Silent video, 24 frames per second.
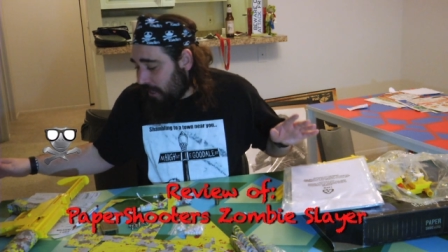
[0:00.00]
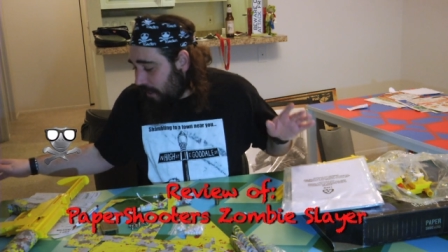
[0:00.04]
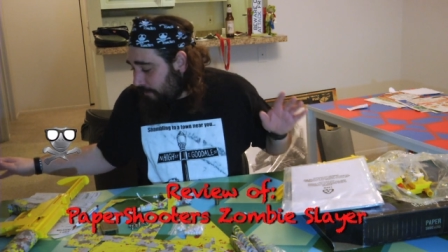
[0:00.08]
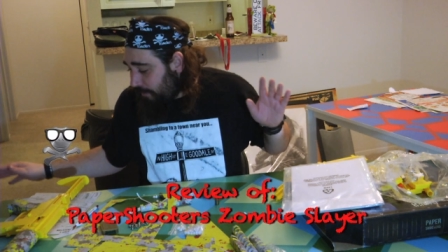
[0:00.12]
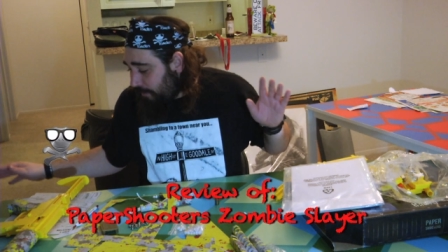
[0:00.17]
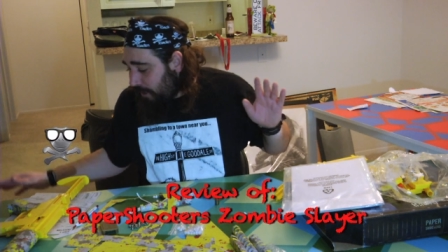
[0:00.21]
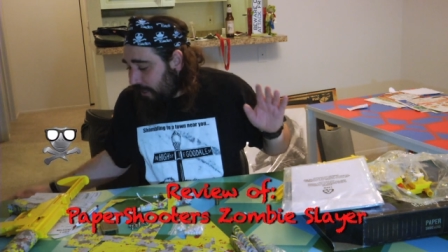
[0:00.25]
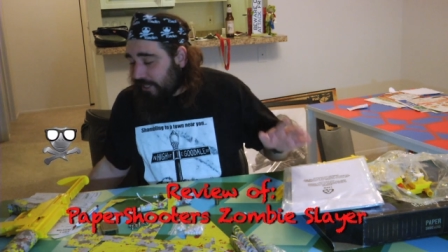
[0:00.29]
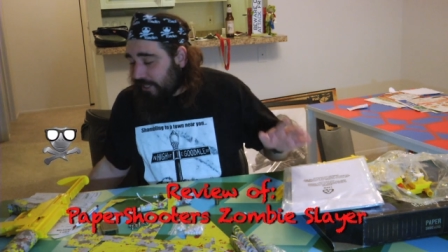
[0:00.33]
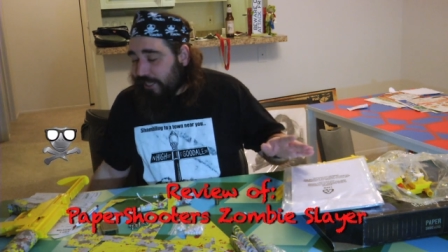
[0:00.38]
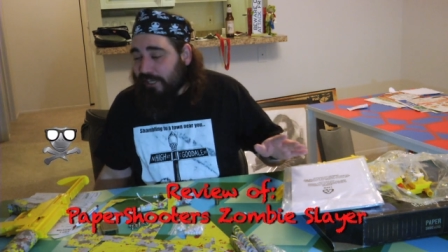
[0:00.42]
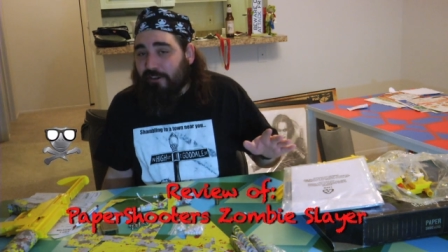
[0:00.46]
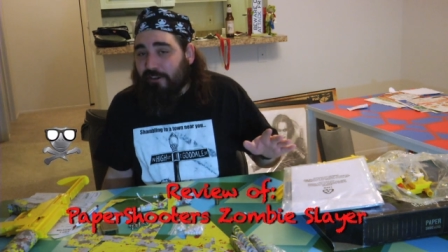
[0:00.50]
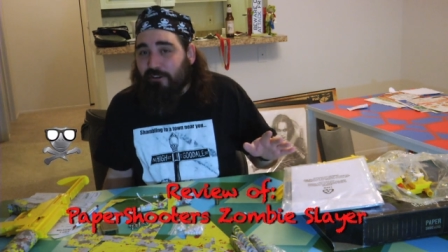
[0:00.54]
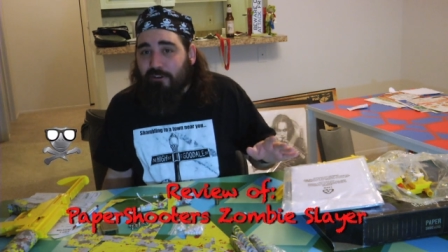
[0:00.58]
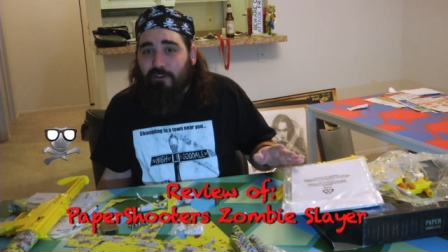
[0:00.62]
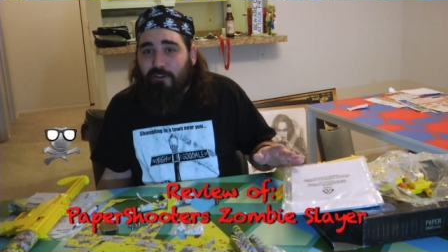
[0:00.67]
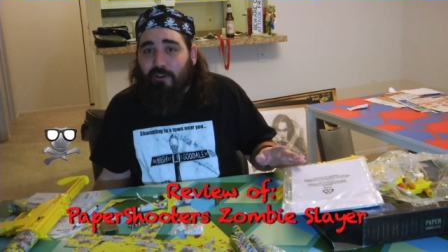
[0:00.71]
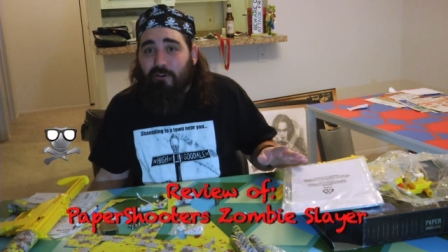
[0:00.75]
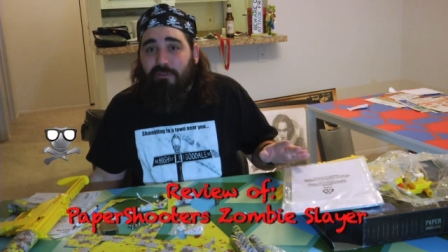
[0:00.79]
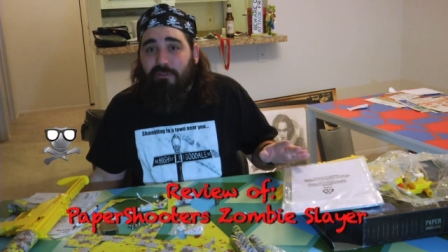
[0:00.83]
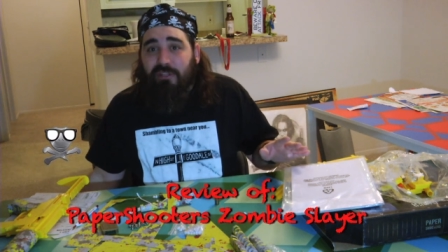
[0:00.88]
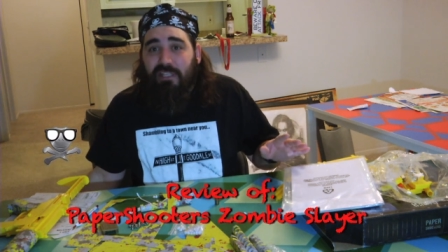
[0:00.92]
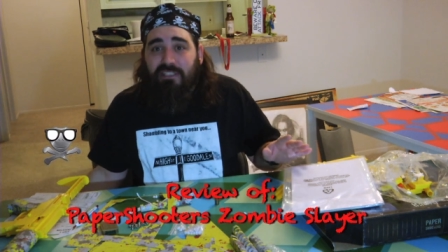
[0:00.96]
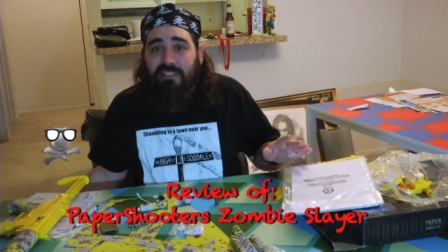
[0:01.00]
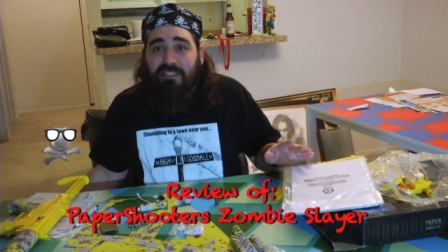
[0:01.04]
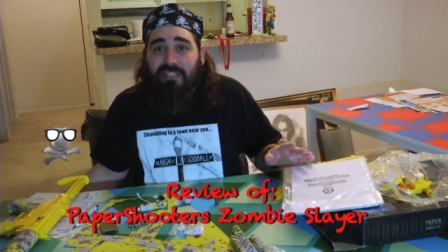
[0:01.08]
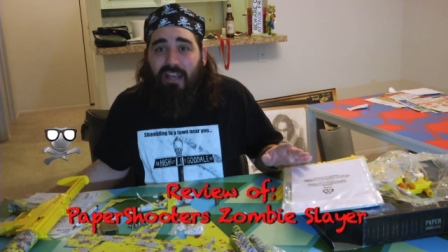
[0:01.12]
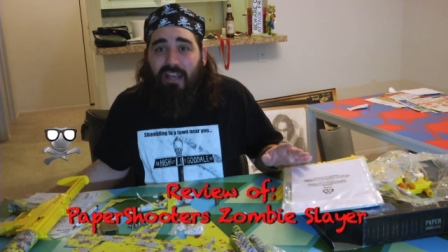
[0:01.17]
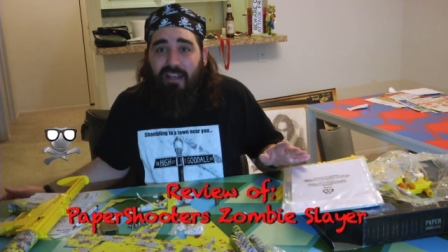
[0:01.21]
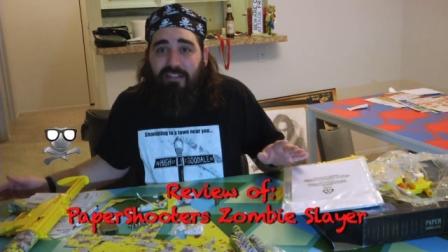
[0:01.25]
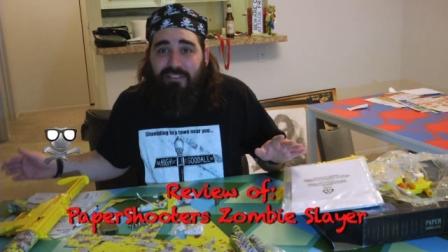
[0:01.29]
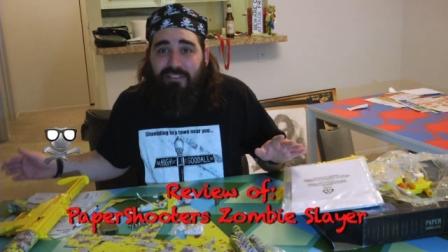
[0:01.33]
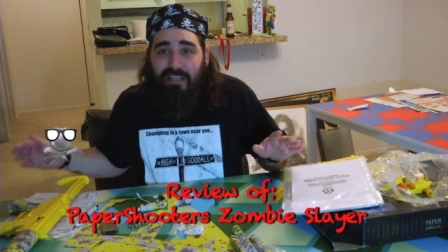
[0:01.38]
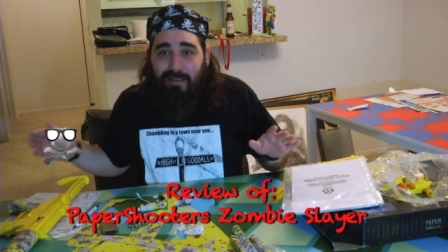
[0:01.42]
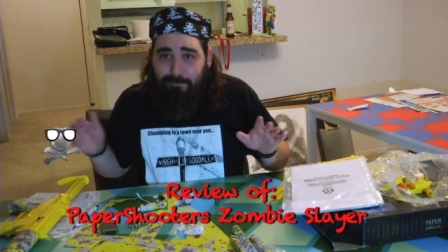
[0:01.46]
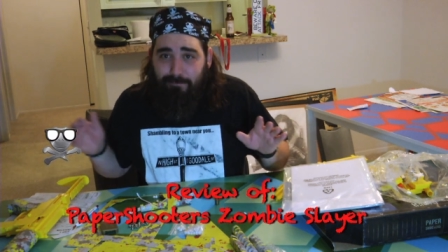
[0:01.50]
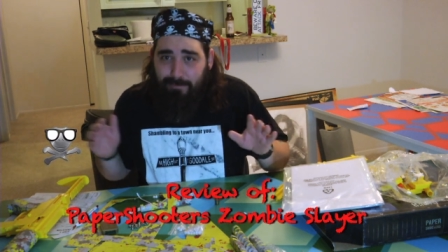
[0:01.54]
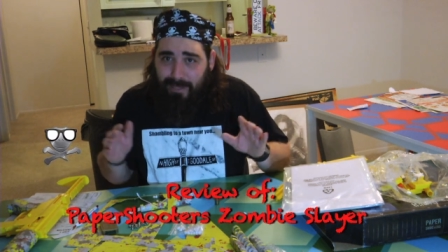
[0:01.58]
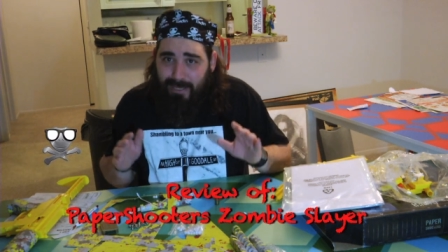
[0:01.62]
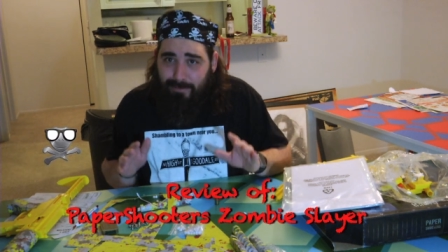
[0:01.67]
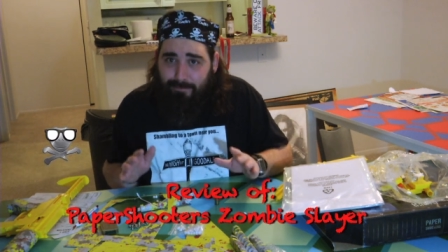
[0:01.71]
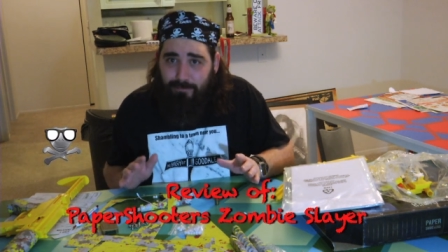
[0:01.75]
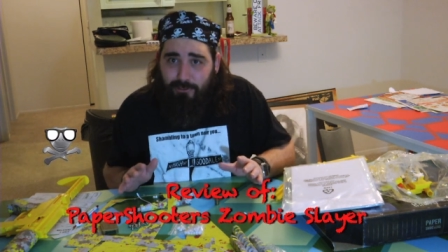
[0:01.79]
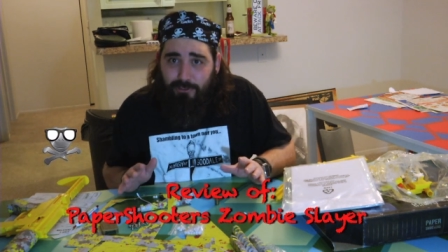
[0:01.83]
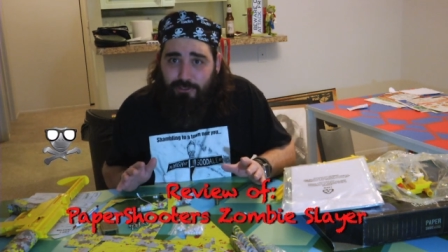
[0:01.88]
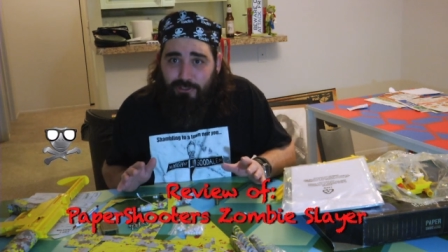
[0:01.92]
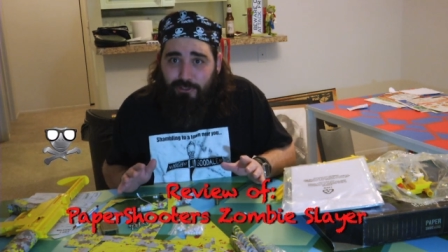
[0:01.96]
about a year ago, these guys at
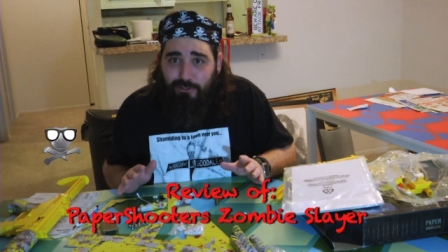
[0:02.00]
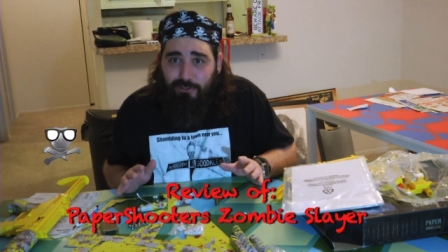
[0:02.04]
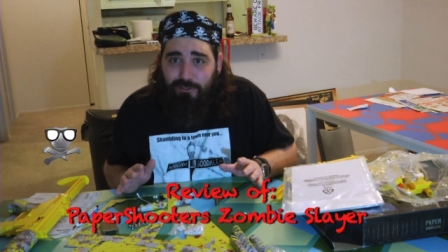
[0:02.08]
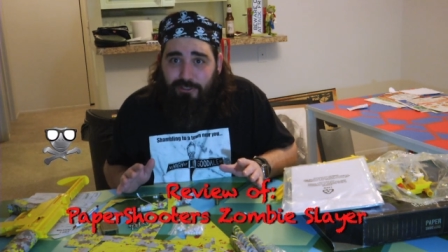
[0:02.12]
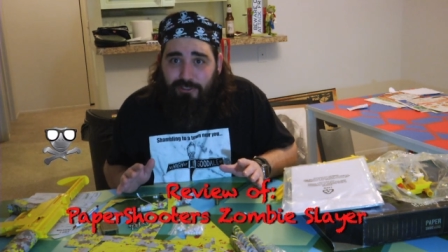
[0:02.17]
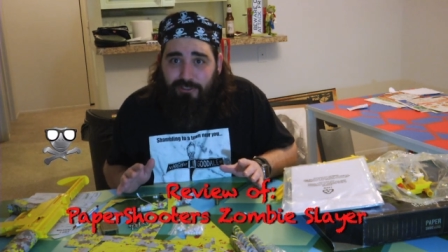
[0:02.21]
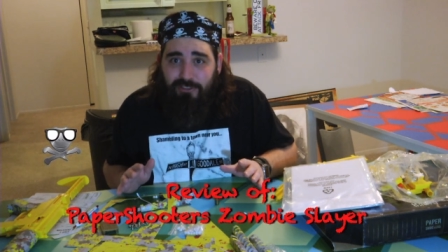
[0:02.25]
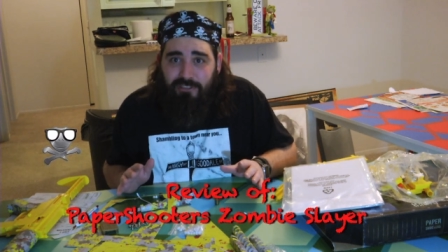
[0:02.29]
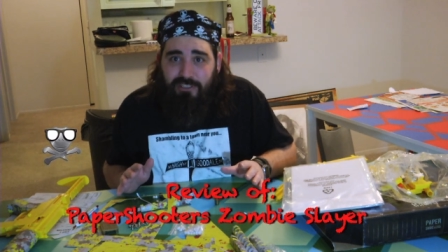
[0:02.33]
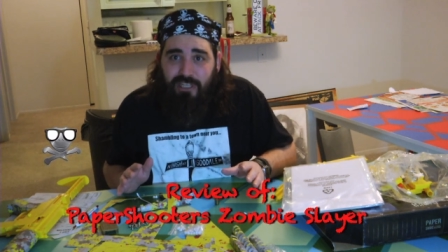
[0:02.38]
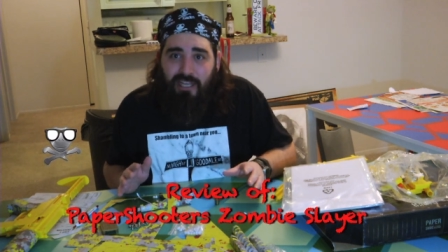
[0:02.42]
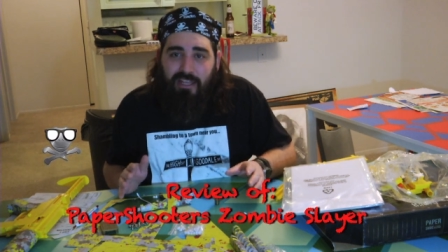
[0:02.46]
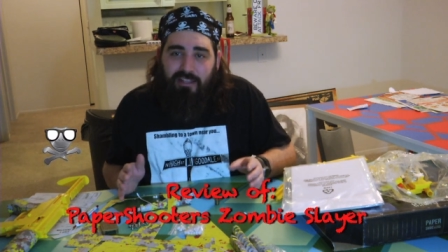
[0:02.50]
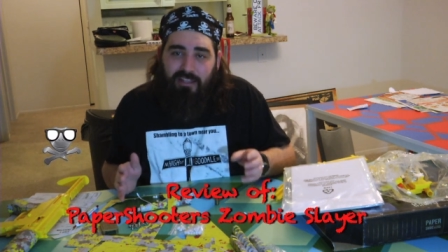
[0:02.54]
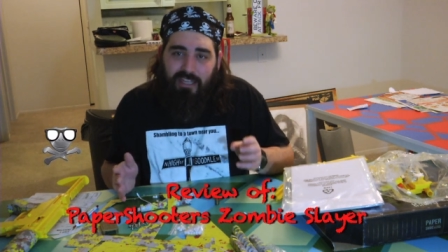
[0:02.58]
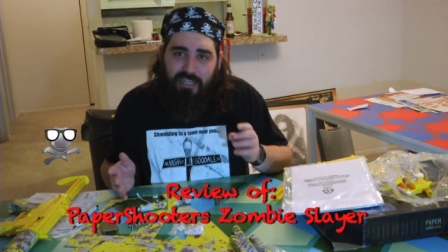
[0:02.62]
Paper Shooters,